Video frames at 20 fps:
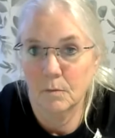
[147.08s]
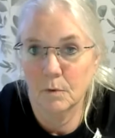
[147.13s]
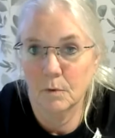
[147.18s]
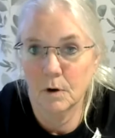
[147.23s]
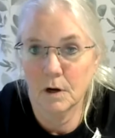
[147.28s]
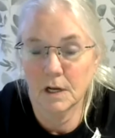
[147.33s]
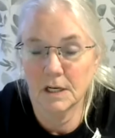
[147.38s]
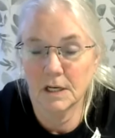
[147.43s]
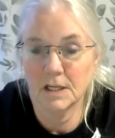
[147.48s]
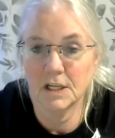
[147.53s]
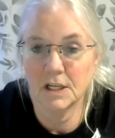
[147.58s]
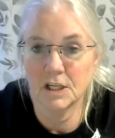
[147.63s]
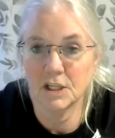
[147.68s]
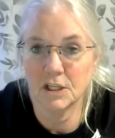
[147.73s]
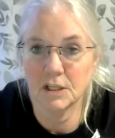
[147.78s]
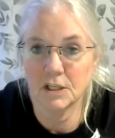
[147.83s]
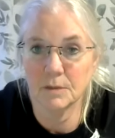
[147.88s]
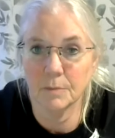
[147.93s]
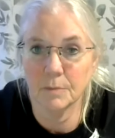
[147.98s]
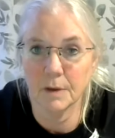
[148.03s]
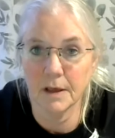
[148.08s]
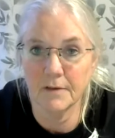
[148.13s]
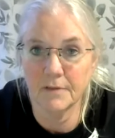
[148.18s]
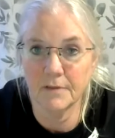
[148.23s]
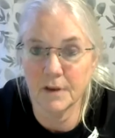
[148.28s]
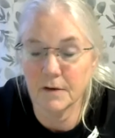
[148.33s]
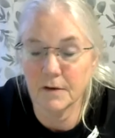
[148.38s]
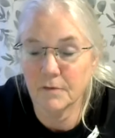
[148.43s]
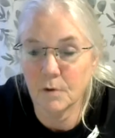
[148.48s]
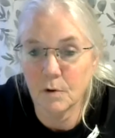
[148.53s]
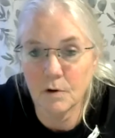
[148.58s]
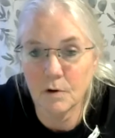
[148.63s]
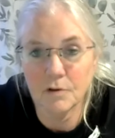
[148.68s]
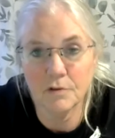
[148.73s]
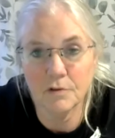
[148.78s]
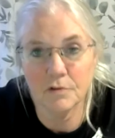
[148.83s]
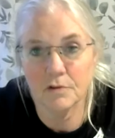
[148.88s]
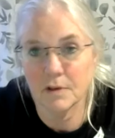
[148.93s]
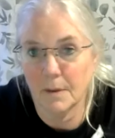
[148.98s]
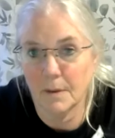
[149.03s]
were conditioned to believe that, of
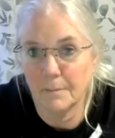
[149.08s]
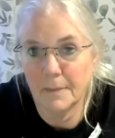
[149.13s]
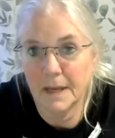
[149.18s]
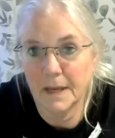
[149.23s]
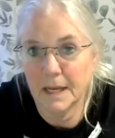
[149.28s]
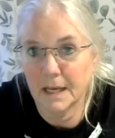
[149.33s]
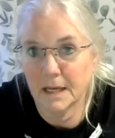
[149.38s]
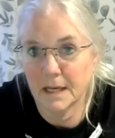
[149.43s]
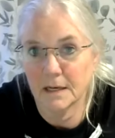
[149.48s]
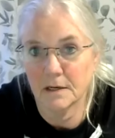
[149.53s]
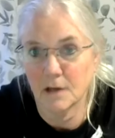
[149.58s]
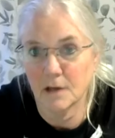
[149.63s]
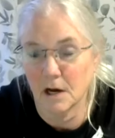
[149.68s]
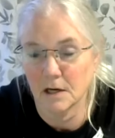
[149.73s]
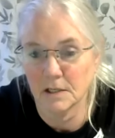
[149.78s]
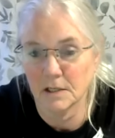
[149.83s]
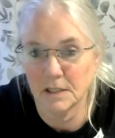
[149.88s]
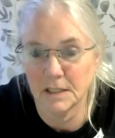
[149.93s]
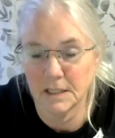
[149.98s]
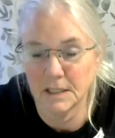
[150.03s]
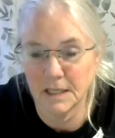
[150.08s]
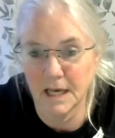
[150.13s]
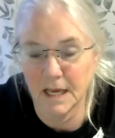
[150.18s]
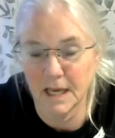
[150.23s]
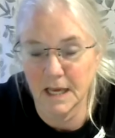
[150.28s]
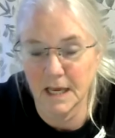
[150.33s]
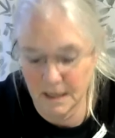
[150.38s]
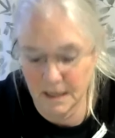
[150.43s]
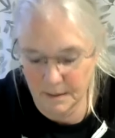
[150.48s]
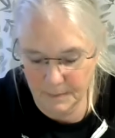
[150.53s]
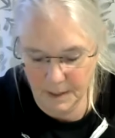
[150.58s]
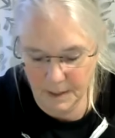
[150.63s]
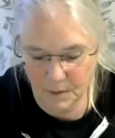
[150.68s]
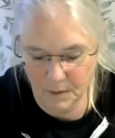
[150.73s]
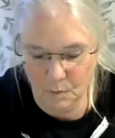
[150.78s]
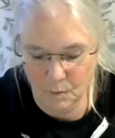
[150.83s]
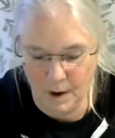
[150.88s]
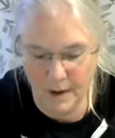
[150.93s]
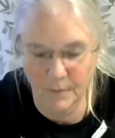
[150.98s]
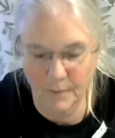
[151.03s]
course, somebody can talk to the dead. I
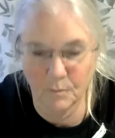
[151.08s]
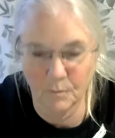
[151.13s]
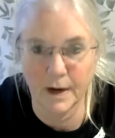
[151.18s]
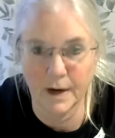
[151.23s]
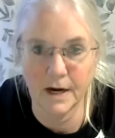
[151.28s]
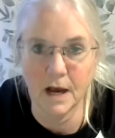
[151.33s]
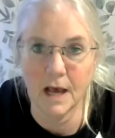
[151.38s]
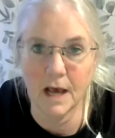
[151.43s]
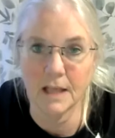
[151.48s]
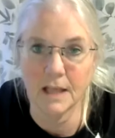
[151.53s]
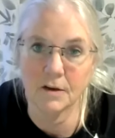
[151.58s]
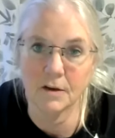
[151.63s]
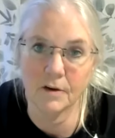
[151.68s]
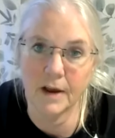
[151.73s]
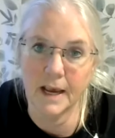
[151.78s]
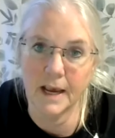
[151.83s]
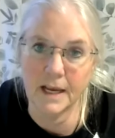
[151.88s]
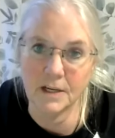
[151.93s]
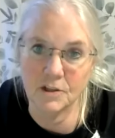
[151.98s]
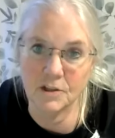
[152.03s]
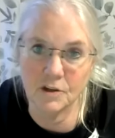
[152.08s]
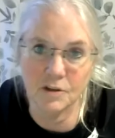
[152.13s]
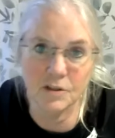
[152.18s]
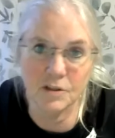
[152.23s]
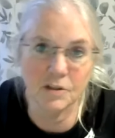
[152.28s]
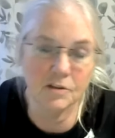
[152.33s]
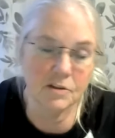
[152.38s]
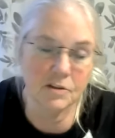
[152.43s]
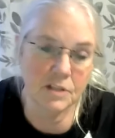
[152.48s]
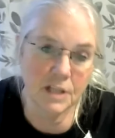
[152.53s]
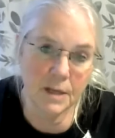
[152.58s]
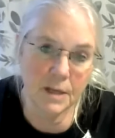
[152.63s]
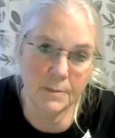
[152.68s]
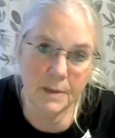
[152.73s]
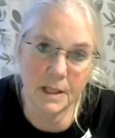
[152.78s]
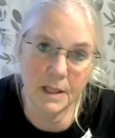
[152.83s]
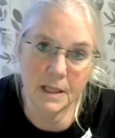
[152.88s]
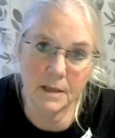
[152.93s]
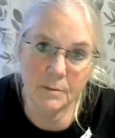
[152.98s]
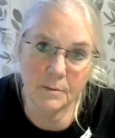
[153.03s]
mean, why not? There are angels and there's
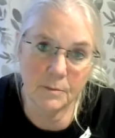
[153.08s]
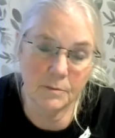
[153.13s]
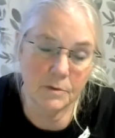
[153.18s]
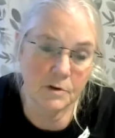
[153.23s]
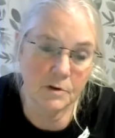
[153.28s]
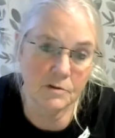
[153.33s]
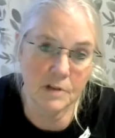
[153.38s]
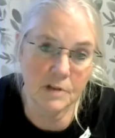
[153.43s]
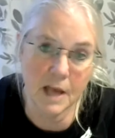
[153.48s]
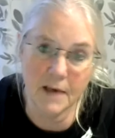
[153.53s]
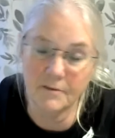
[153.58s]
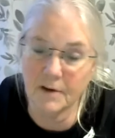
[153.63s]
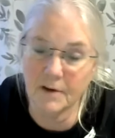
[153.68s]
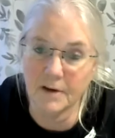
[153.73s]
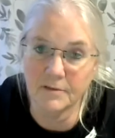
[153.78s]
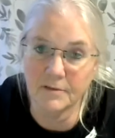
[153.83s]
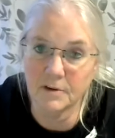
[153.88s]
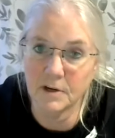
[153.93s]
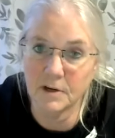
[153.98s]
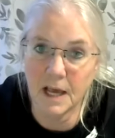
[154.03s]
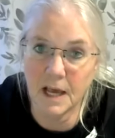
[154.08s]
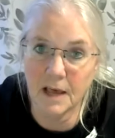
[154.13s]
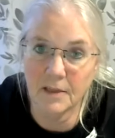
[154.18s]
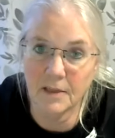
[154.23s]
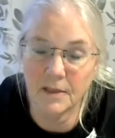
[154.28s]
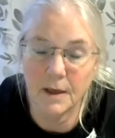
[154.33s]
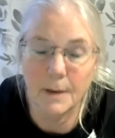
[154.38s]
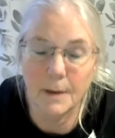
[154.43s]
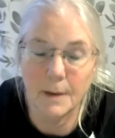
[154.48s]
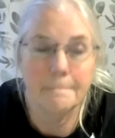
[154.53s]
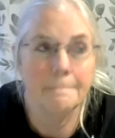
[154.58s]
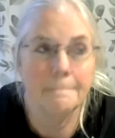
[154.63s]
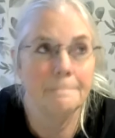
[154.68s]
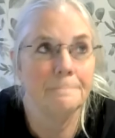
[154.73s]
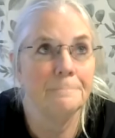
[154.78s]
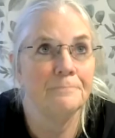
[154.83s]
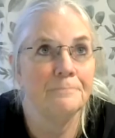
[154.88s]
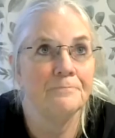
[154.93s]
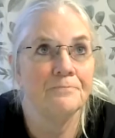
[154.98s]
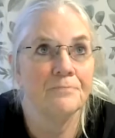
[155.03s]
demons and there's life after death.
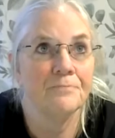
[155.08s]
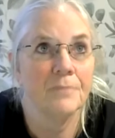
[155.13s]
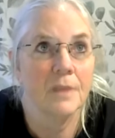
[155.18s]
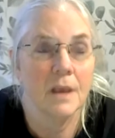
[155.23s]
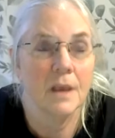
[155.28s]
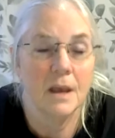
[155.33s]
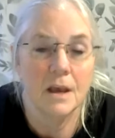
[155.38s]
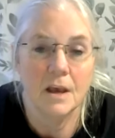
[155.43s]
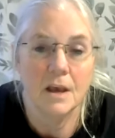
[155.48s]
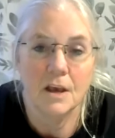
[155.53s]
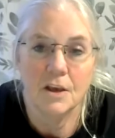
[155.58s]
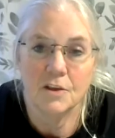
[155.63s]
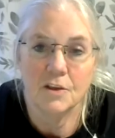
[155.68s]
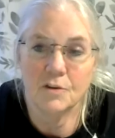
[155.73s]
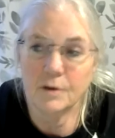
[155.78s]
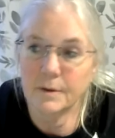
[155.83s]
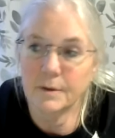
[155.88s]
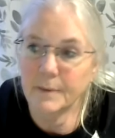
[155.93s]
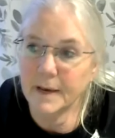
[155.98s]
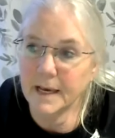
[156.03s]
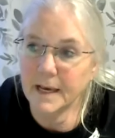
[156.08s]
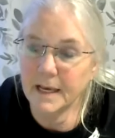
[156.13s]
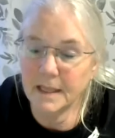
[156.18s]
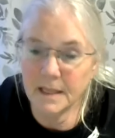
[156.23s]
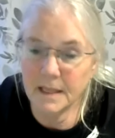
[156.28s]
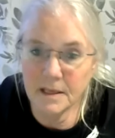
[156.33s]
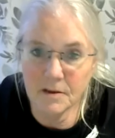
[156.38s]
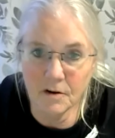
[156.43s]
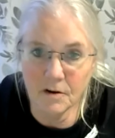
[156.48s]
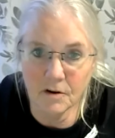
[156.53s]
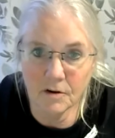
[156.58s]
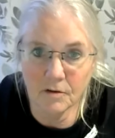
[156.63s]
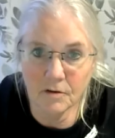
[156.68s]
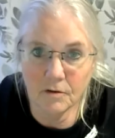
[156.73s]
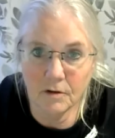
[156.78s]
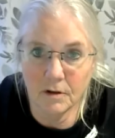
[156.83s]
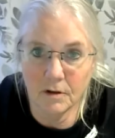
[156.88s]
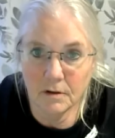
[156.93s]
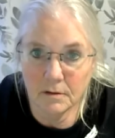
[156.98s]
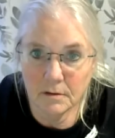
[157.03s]
So anyway, in this
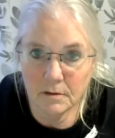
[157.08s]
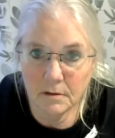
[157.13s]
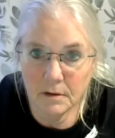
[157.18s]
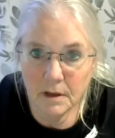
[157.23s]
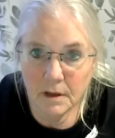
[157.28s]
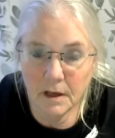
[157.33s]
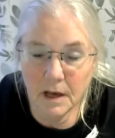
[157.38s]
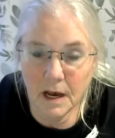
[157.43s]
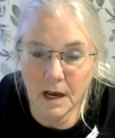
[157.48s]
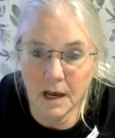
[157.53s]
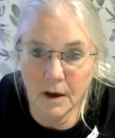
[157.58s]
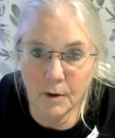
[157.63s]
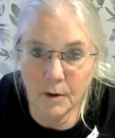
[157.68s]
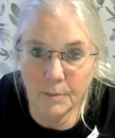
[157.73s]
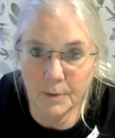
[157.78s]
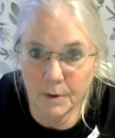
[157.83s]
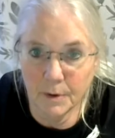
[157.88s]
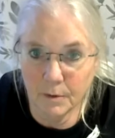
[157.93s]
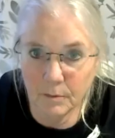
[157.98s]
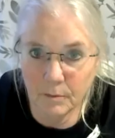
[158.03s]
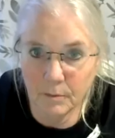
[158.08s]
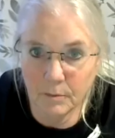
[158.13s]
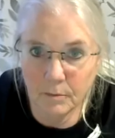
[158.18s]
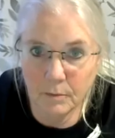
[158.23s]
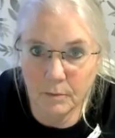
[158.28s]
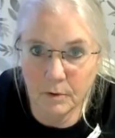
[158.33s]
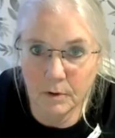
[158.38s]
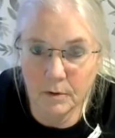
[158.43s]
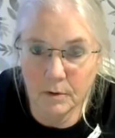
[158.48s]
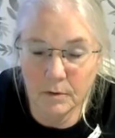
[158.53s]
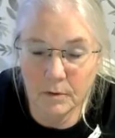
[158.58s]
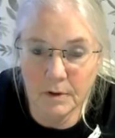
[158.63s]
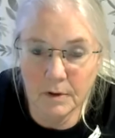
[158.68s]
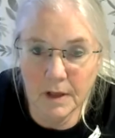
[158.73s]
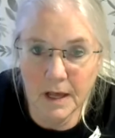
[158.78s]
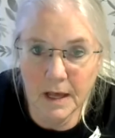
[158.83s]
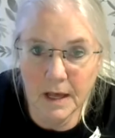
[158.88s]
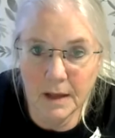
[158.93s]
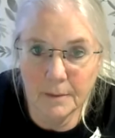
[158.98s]
article, I hope you will